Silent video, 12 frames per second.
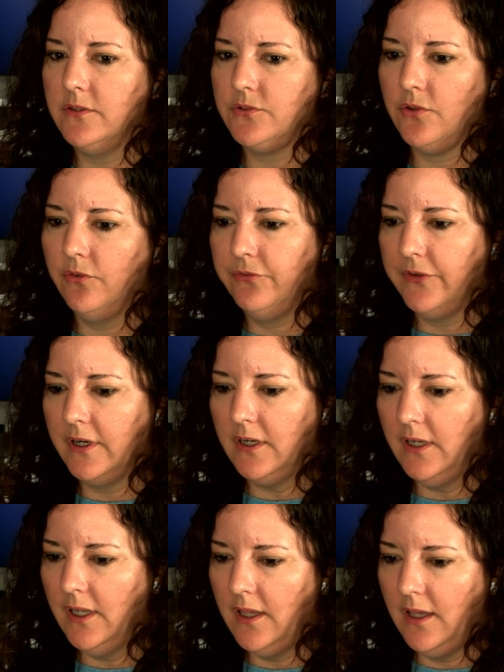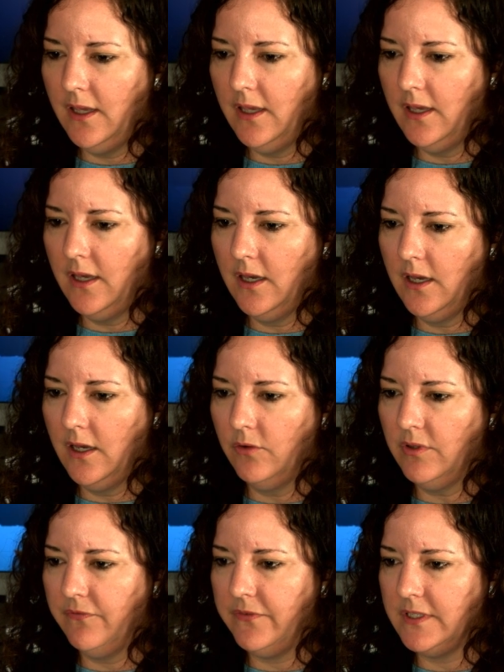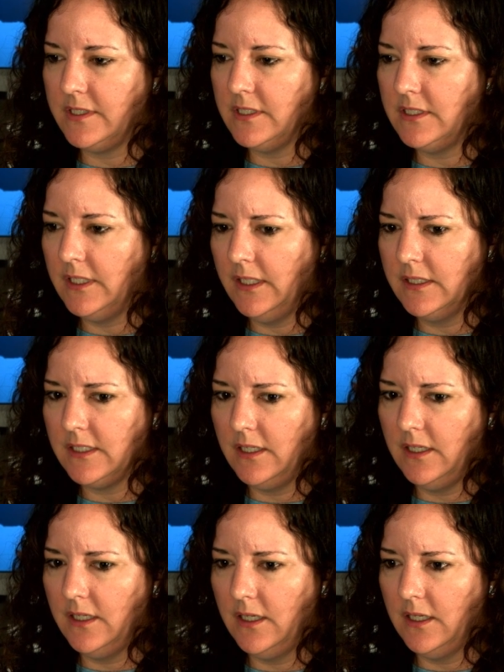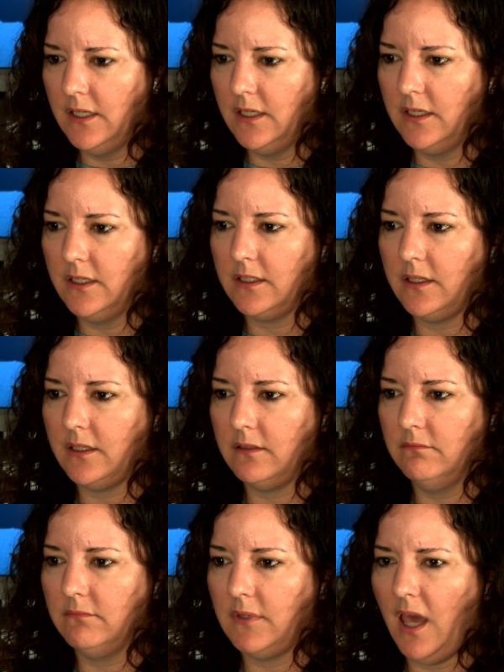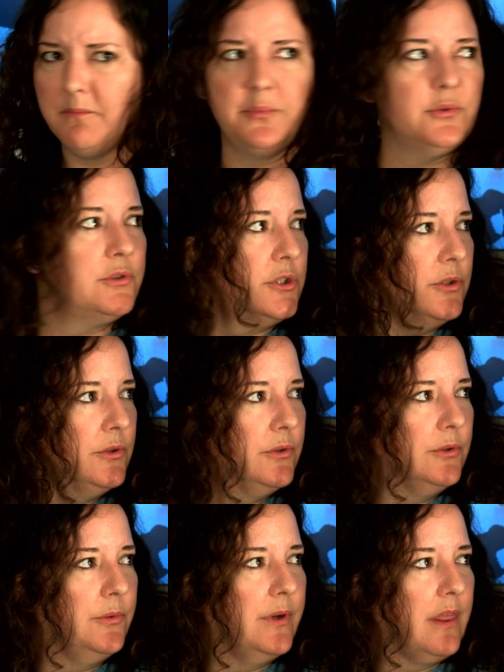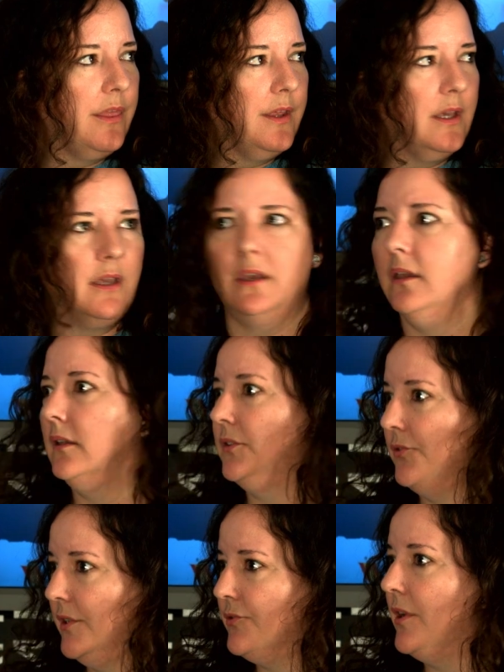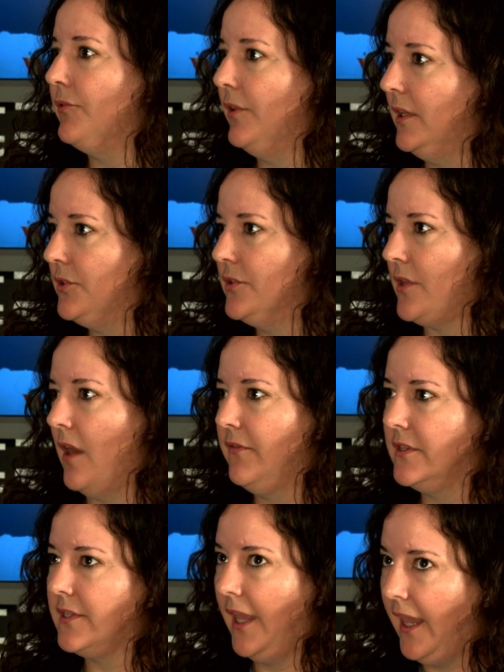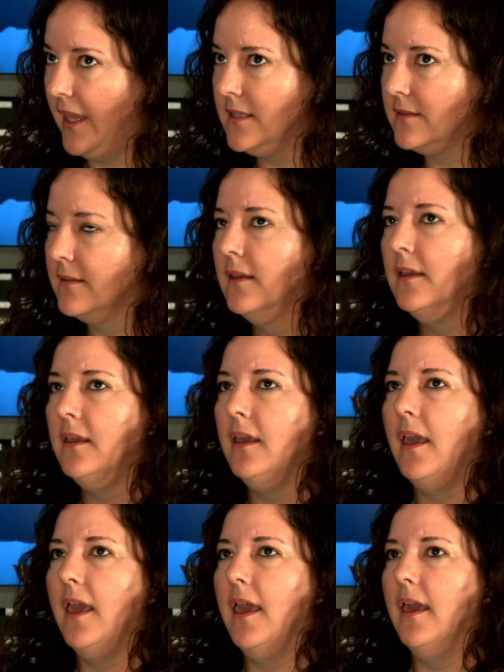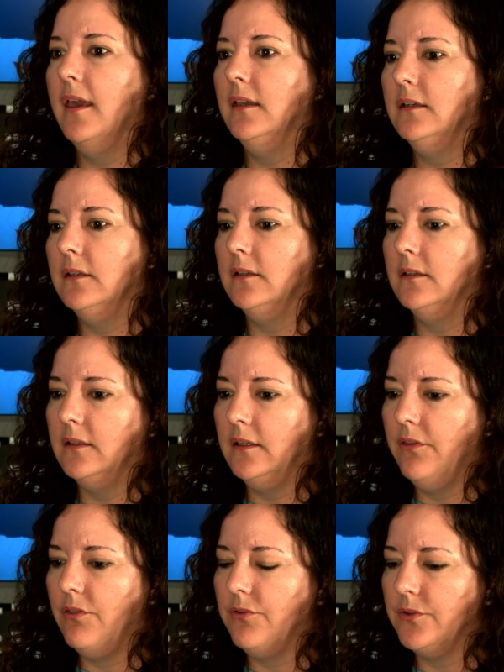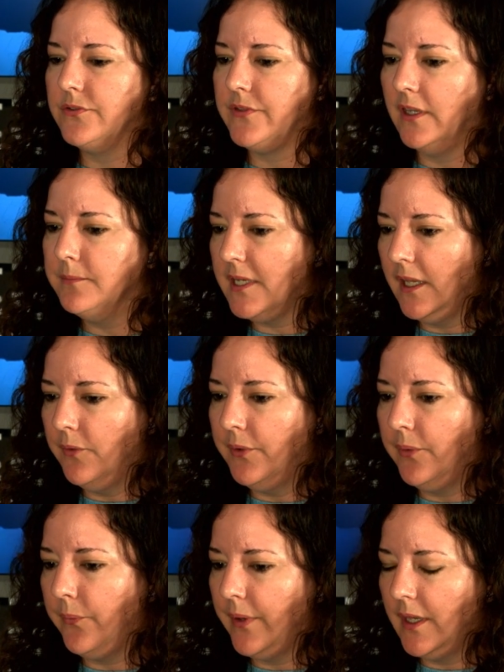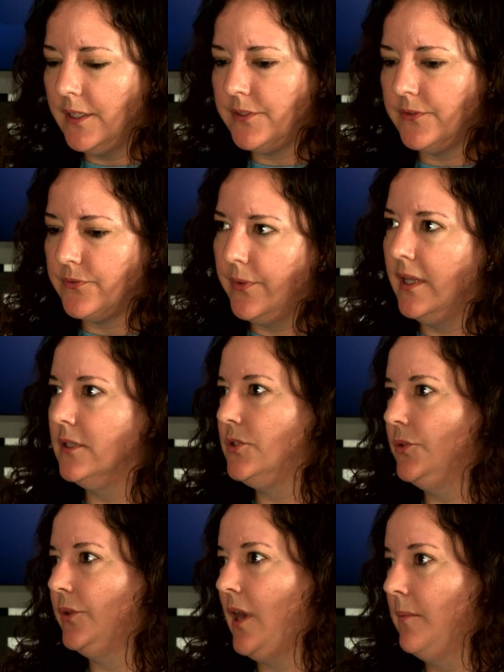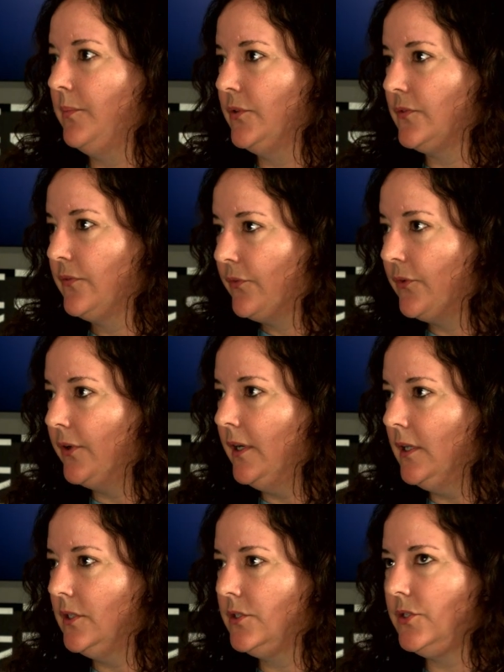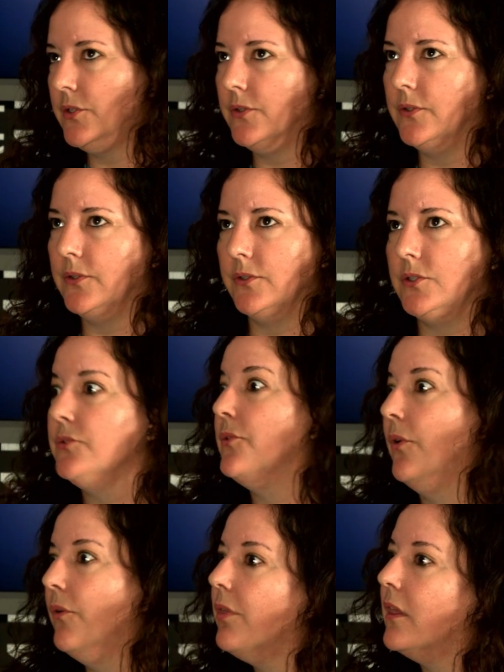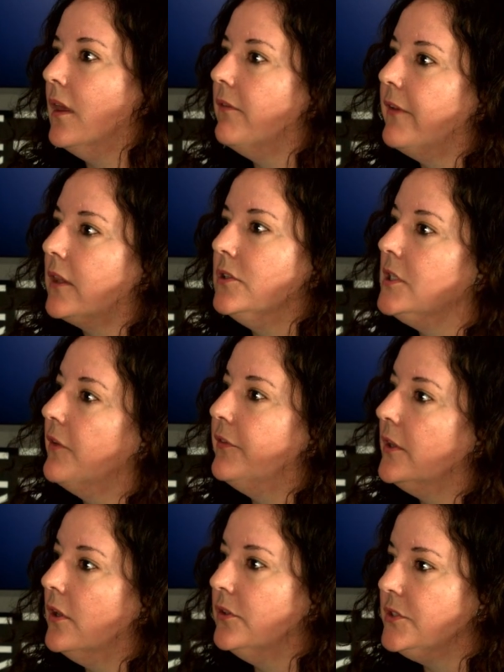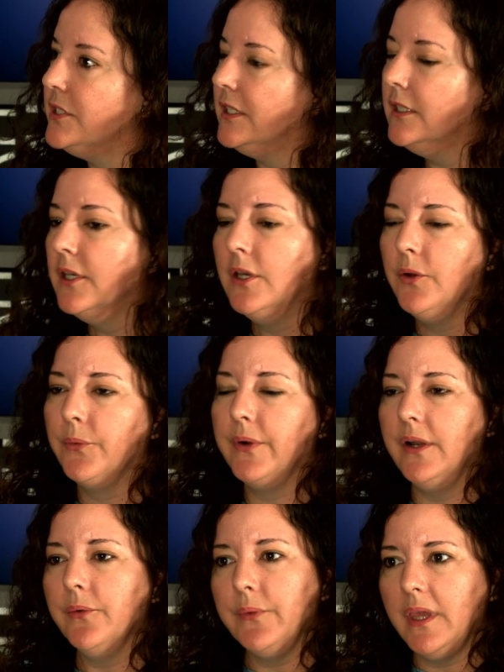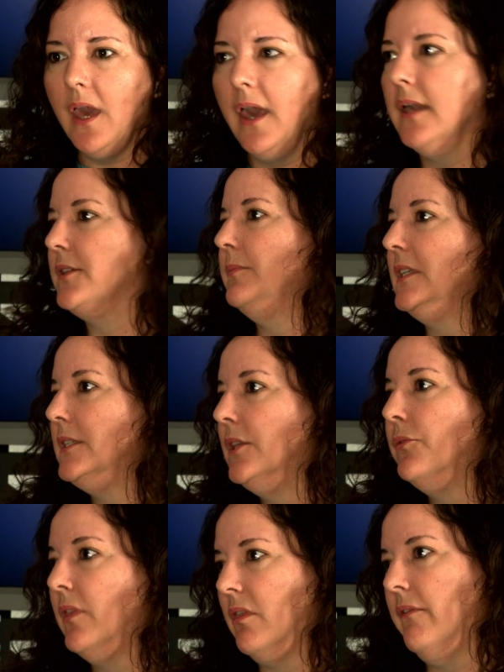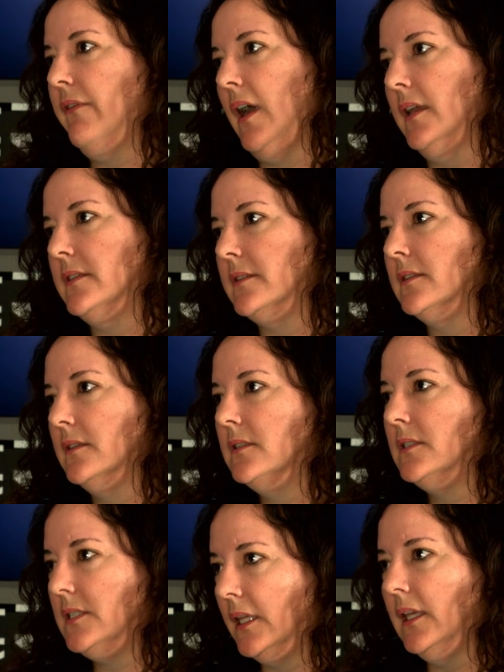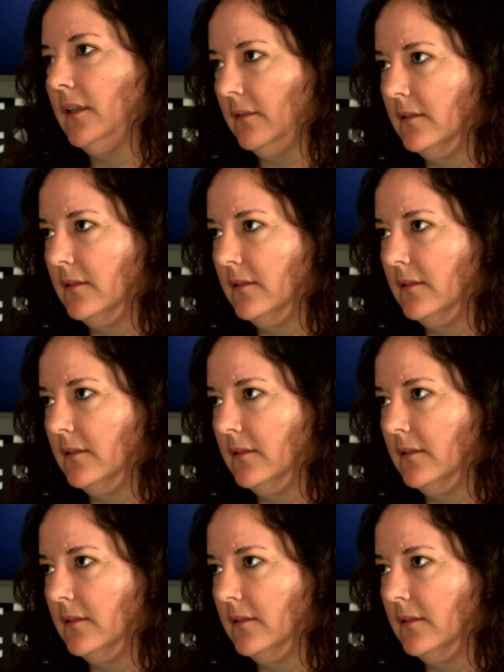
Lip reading: So far, we visited Campus 2, where the International Relations Office is. And in the same day, we went as well to Campus 4 to know the Faculty of Philology, where we had a meeting with the Vice Dean.